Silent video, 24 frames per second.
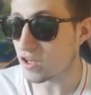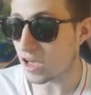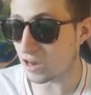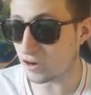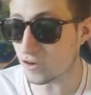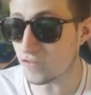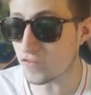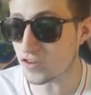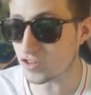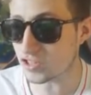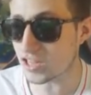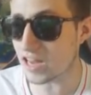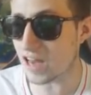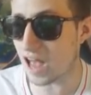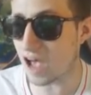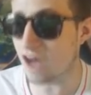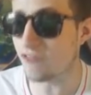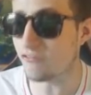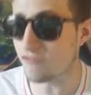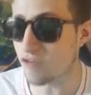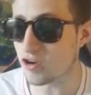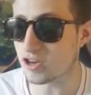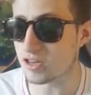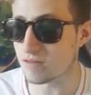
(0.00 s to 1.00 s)
I don't understand
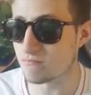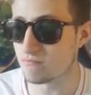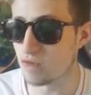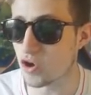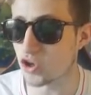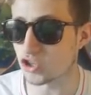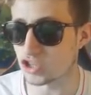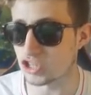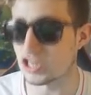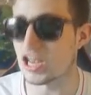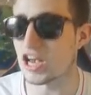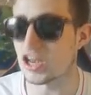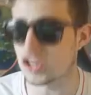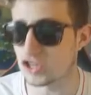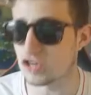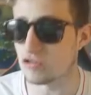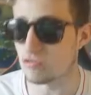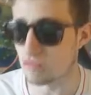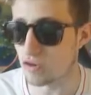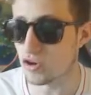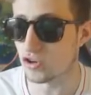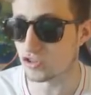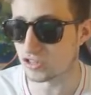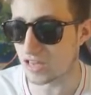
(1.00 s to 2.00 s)
how fucking much he
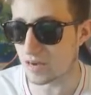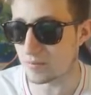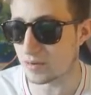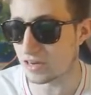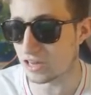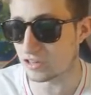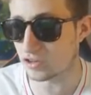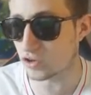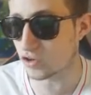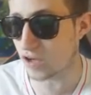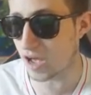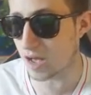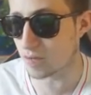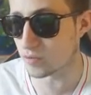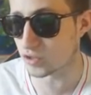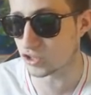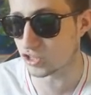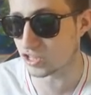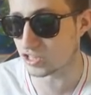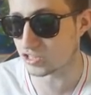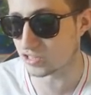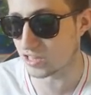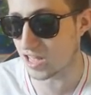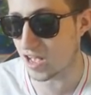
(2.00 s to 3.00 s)
actually was. I mean, I don't know how
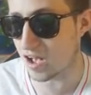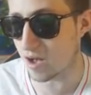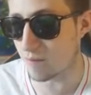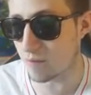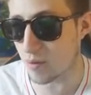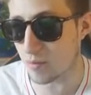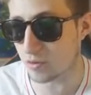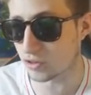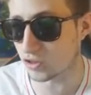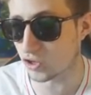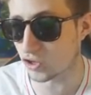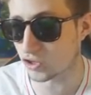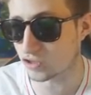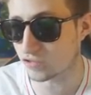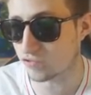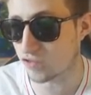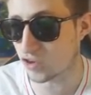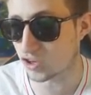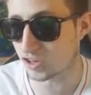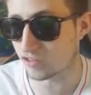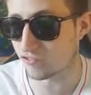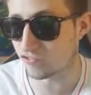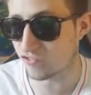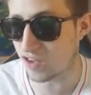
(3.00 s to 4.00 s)
much he is now. I probably lost
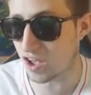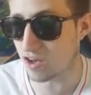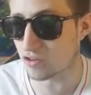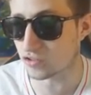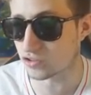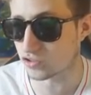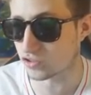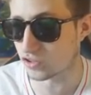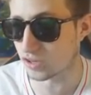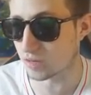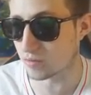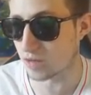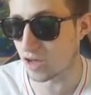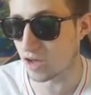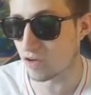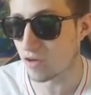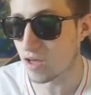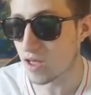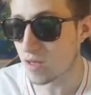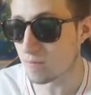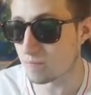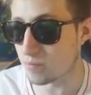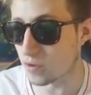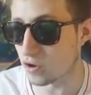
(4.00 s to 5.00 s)
fucking thousands on him
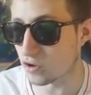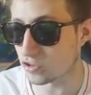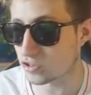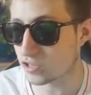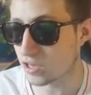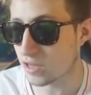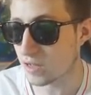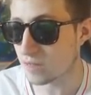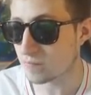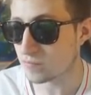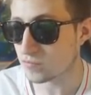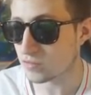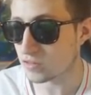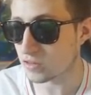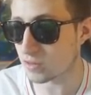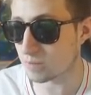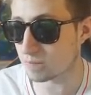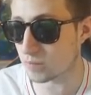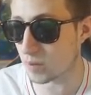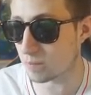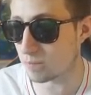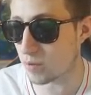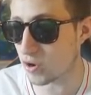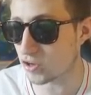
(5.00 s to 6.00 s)
now. But the,
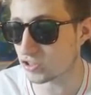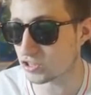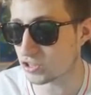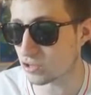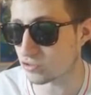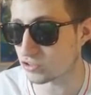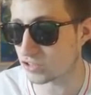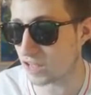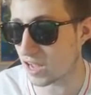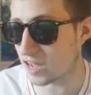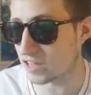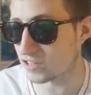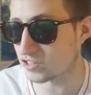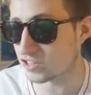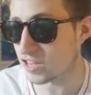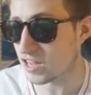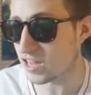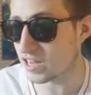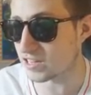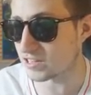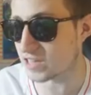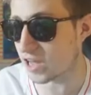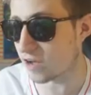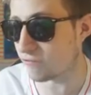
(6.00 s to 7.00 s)
the point still stands.
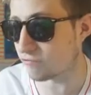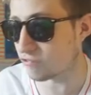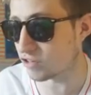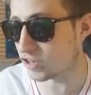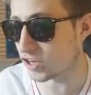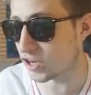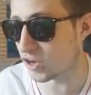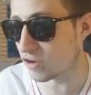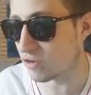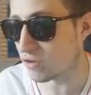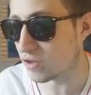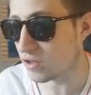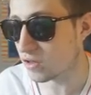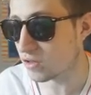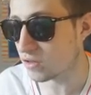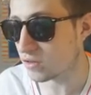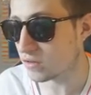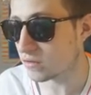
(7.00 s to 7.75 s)
It's now 3-0.